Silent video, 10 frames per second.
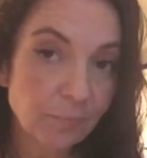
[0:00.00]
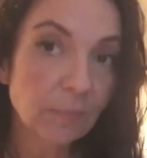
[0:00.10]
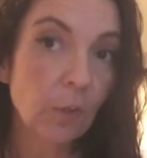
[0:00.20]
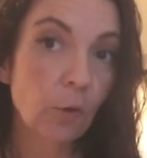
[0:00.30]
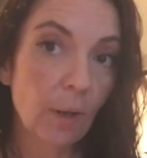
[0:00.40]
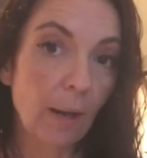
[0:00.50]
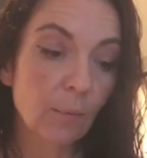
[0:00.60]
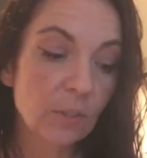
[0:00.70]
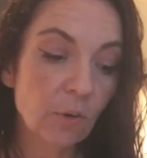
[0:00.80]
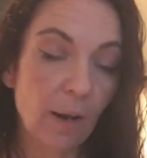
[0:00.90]
good luck
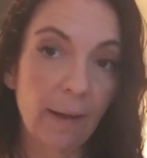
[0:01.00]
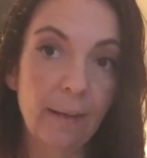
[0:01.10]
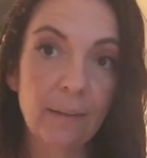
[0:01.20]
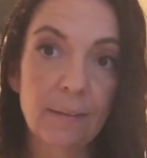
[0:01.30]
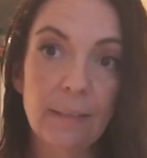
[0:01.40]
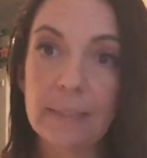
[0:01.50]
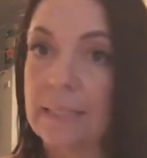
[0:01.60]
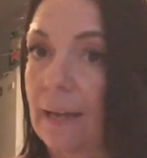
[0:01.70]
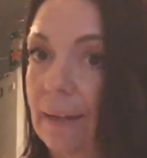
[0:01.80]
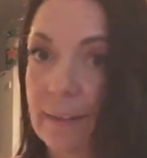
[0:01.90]
with trying. It's
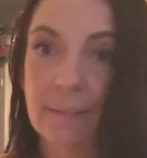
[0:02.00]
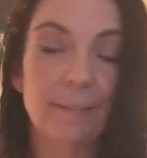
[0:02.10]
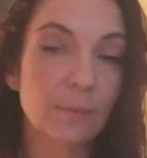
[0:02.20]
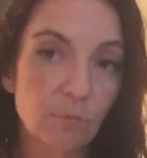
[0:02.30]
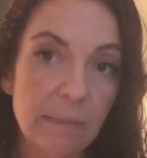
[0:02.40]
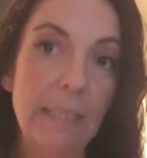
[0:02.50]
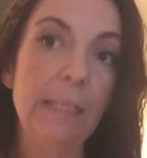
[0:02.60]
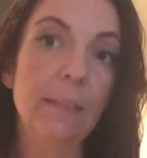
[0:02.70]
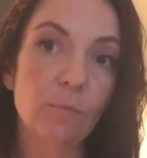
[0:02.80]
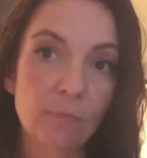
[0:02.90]
like
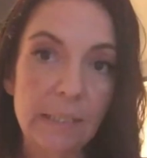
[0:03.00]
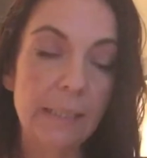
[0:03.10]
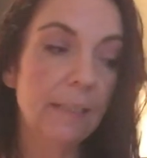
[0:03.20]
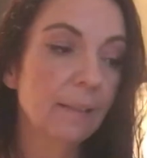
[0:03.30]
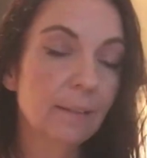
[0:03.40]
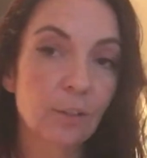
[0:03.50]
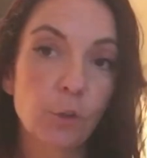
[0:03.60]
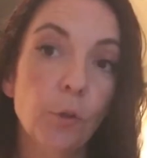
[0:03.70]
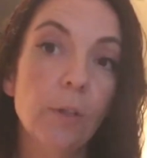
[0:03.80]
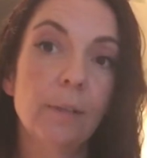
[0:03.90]
really, really
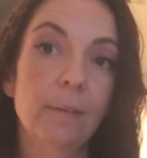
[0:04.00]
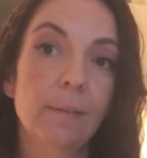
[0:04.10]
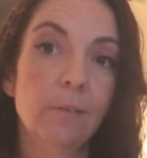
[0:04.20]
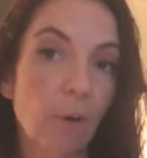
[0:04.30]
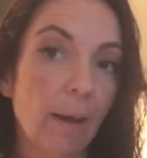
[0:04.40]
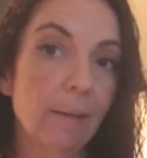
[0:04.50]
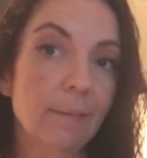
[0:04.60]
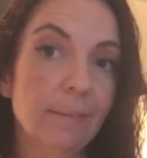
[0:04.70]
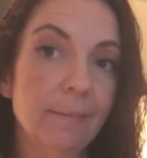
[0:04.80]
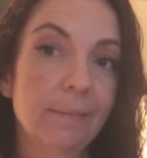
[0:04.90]
good. Try
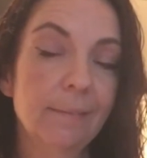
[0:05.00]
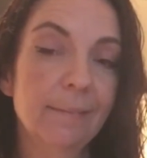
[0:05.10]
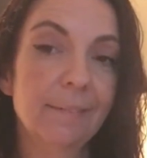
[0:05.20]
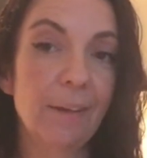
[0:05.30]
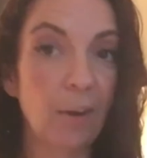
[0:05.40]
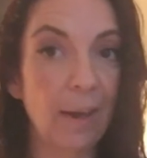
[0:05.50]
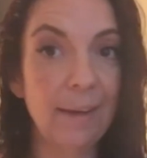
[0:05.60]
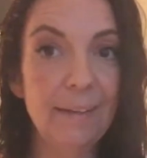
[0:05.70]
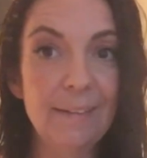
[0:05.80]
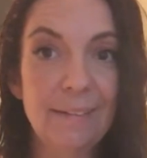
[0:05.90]
it.
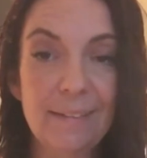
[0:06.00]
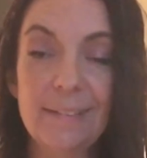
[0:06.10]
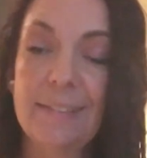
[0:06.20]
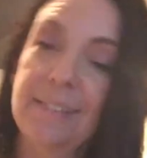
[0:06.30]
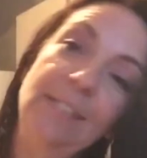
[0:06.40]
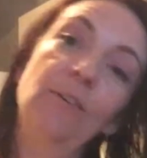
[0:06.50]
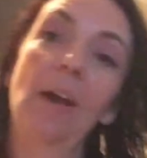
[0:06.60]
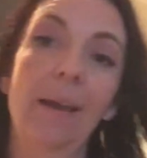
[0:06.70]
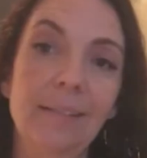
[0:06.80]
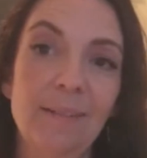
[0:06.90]
Okay? See you
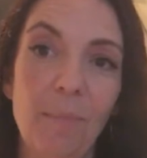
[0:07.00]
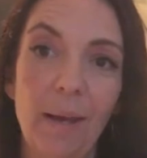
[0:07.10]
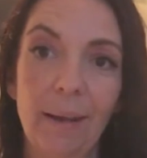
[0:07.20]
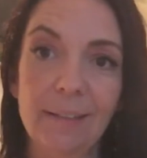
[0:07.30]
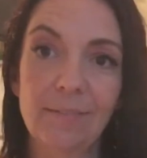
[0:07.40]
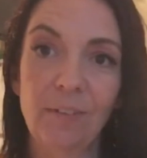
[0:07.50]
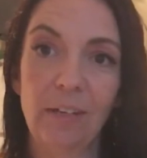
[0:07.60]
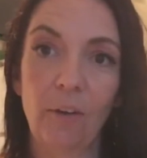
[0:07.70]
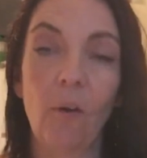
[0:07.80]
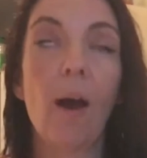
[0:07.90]
guys in my next
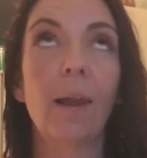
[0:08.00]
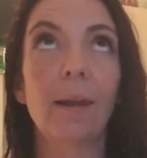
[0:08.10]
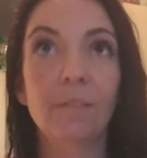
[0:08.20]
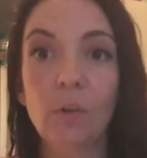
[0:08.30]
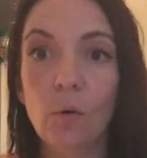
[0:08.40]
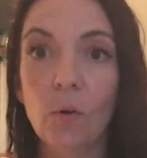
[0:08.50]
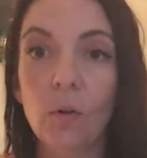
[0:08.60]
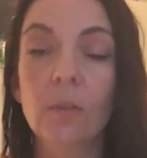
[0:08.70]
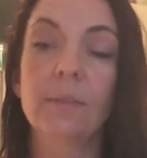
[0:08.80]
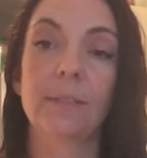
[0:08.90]
video. I love you
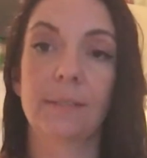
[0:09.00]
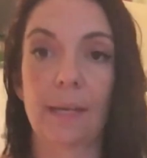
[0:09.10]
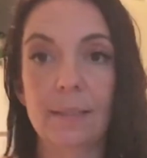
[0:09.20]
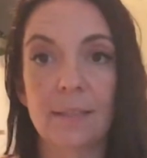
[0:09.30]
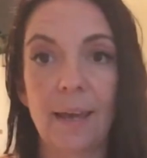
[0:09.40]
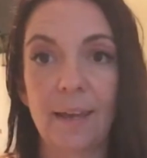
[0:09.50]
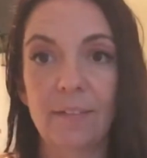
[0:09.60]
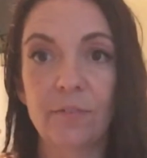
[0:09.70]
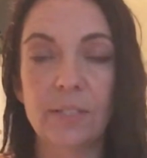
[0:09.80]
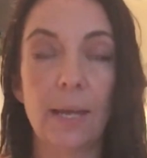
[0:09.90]
all. Stay
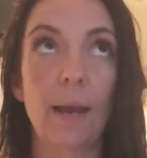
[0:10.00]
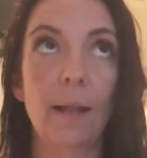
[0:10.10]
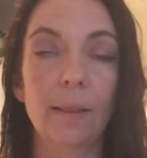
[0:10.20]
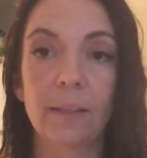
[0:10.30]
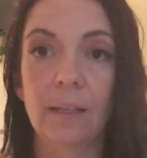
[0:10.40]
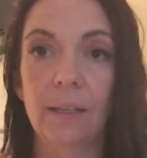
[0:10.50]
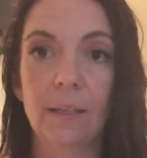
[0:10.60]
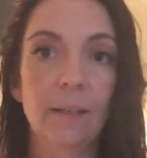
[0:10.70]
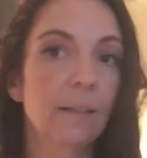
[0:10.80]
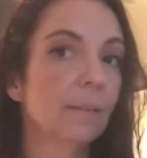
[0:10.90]
safe, stay healthy.
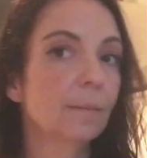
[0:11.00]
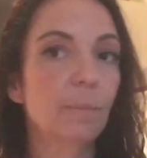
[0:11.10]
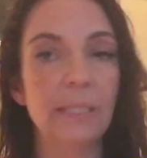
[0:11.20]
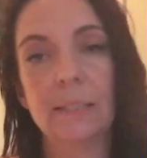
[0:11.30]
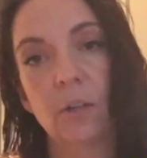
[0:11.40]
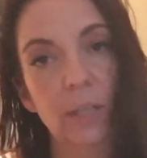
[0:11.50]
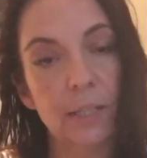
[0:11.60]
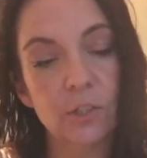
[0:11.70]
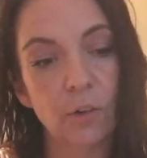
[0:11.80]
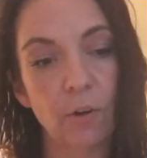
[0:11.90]
Please don't
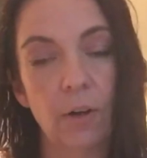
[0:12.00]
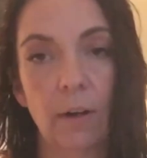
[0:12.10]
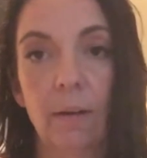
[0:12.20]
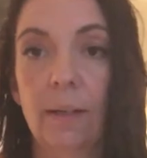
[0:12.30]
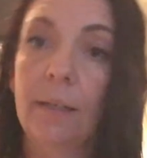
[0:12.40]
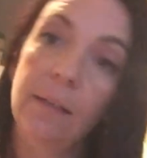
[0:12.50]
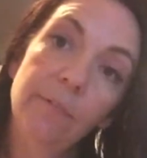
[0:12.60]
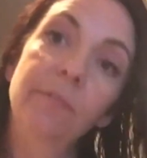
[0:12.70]
catch corona. And if,